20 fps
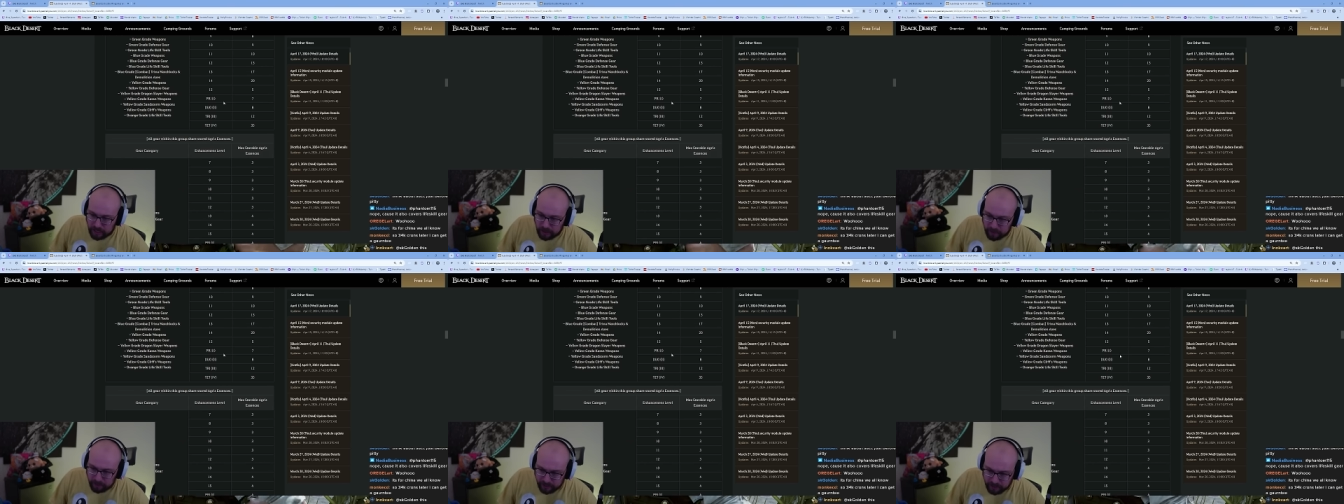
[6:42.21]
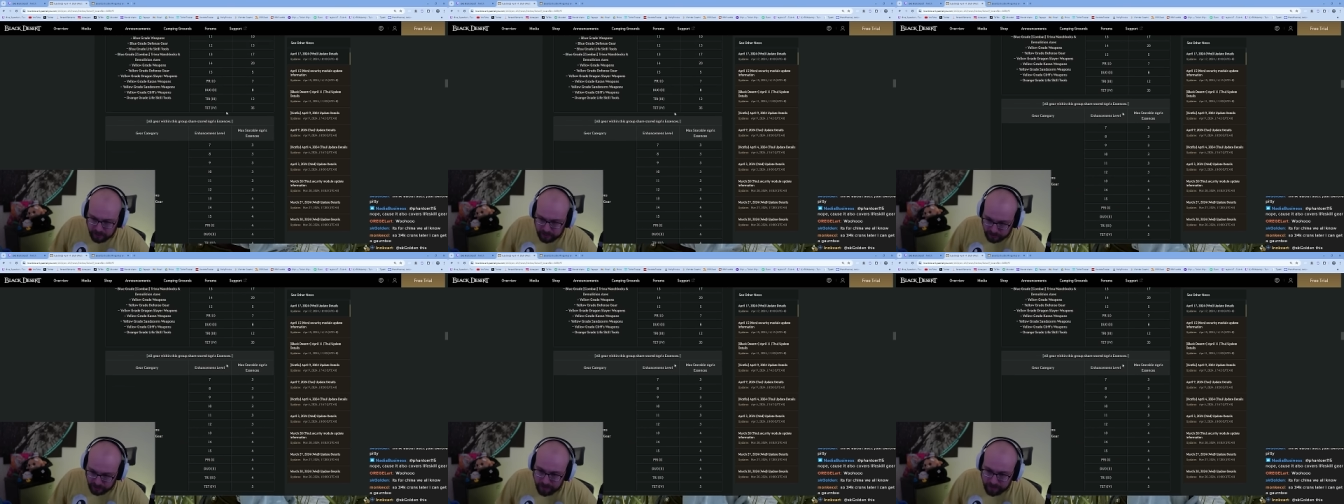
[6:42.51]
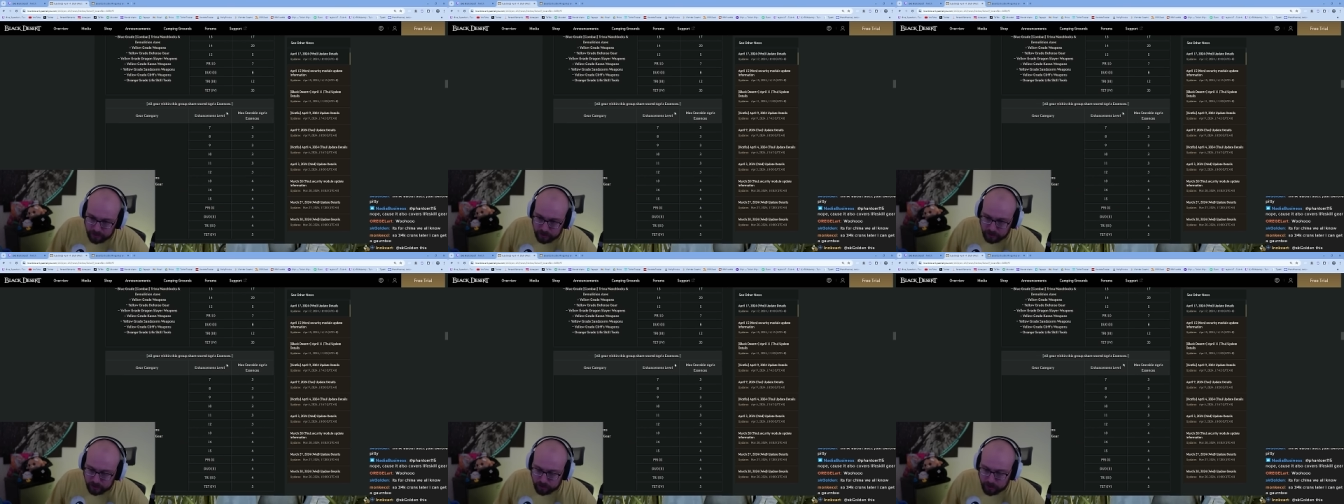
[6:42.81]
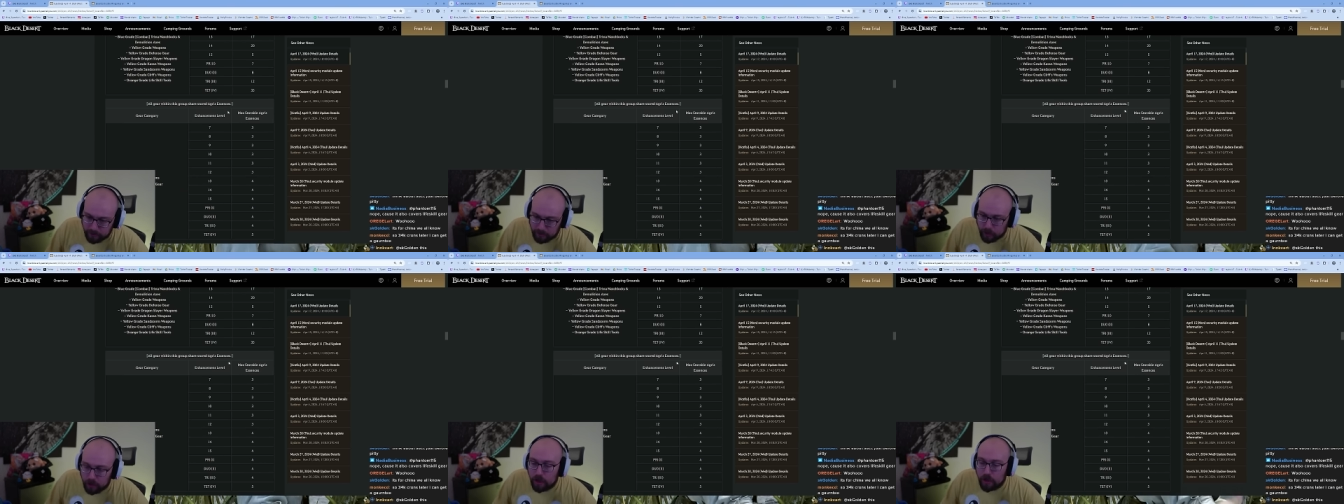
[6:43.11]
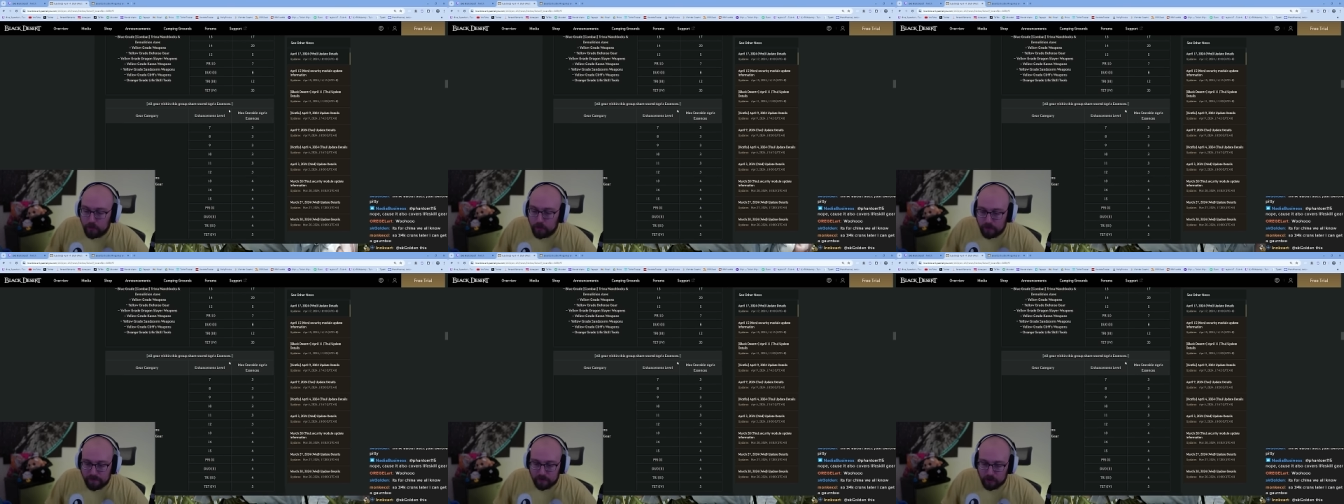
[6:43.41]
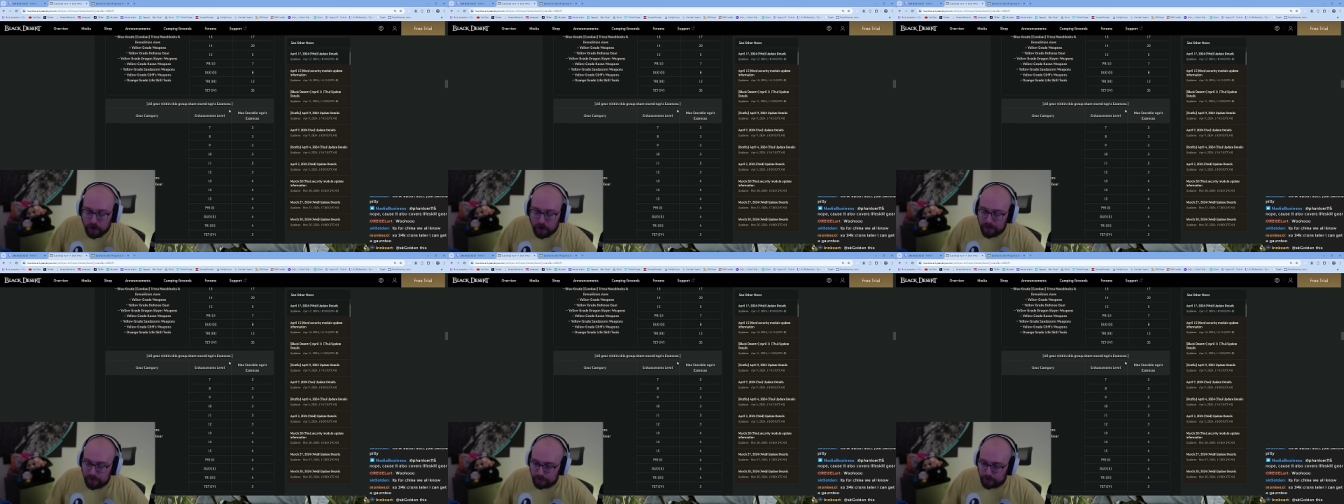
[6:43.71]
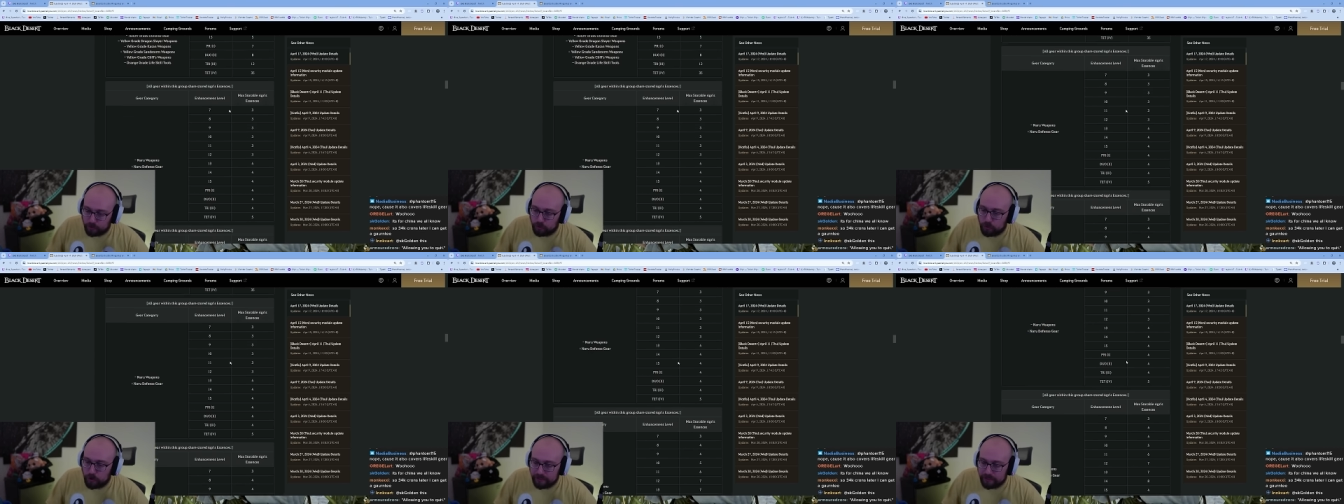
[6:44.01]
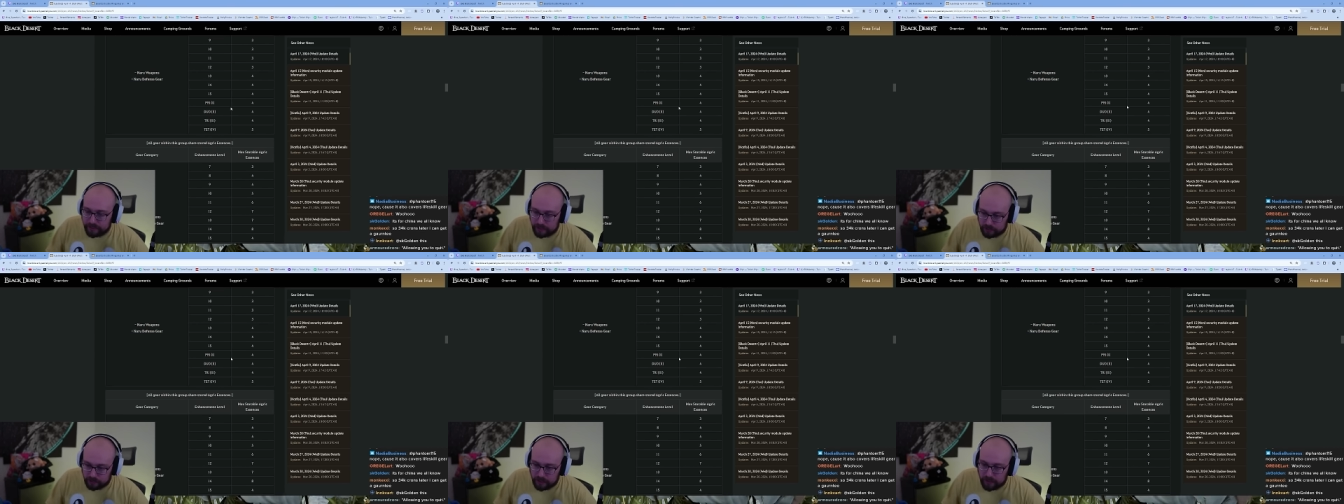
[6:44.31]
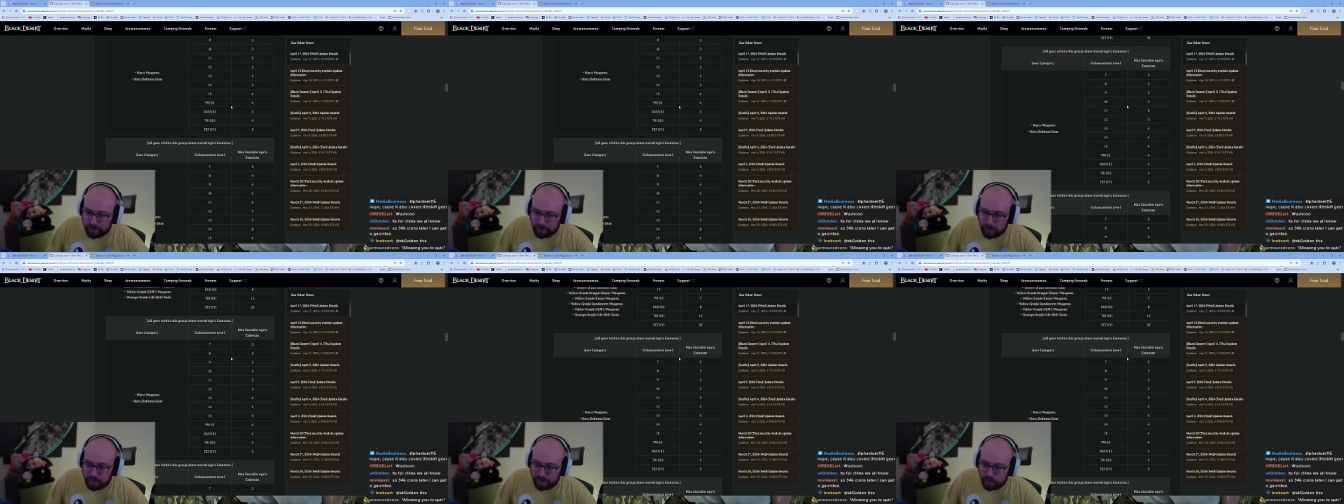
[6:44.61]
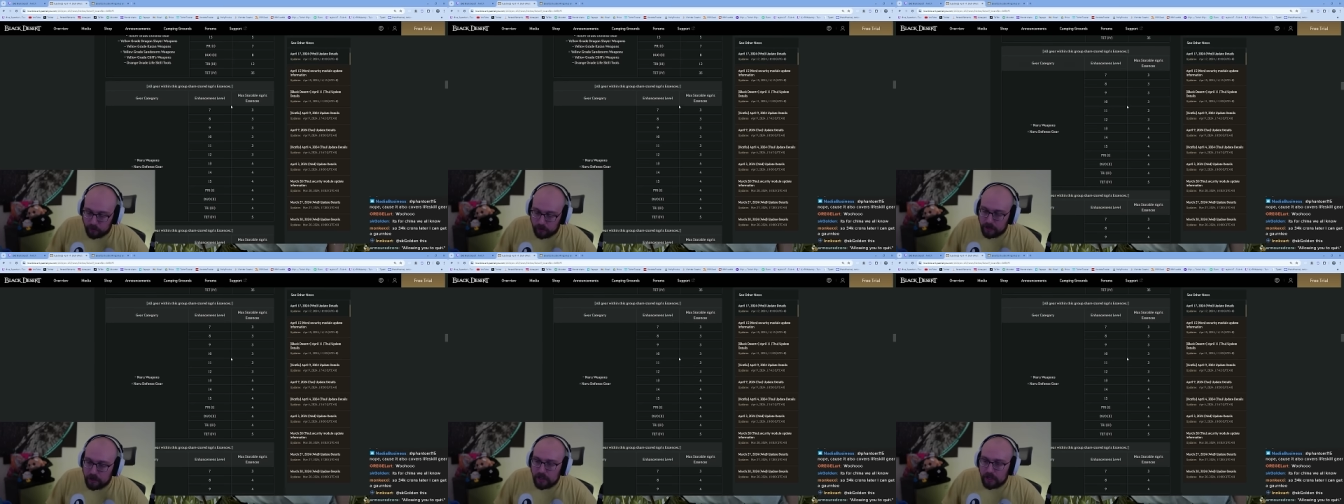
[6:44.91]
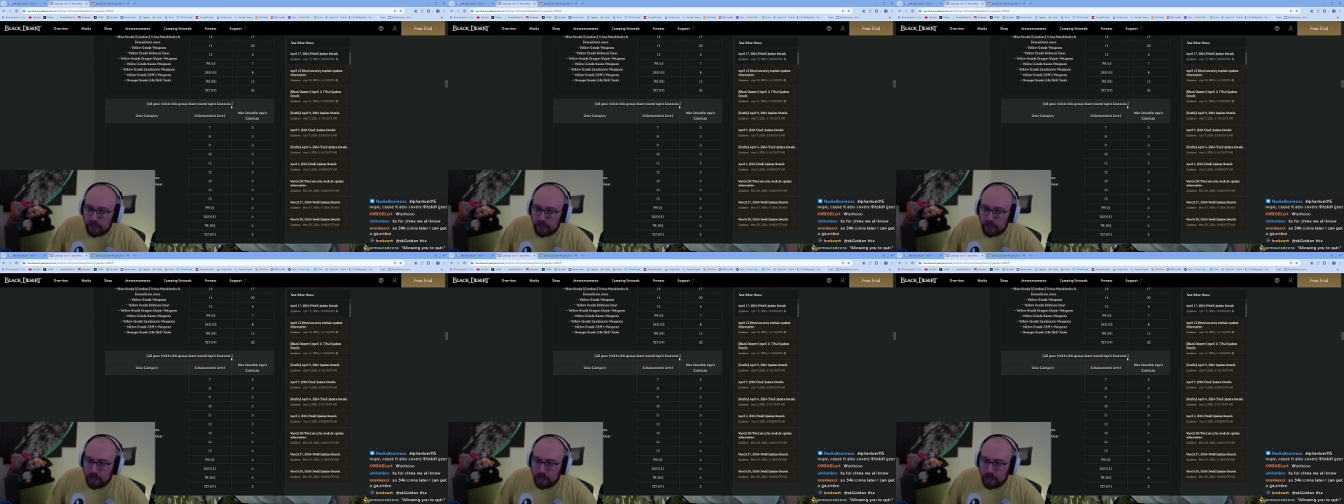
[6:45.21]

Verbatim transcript: I'm gonna save you the trouble. We've gone through all this stuff before.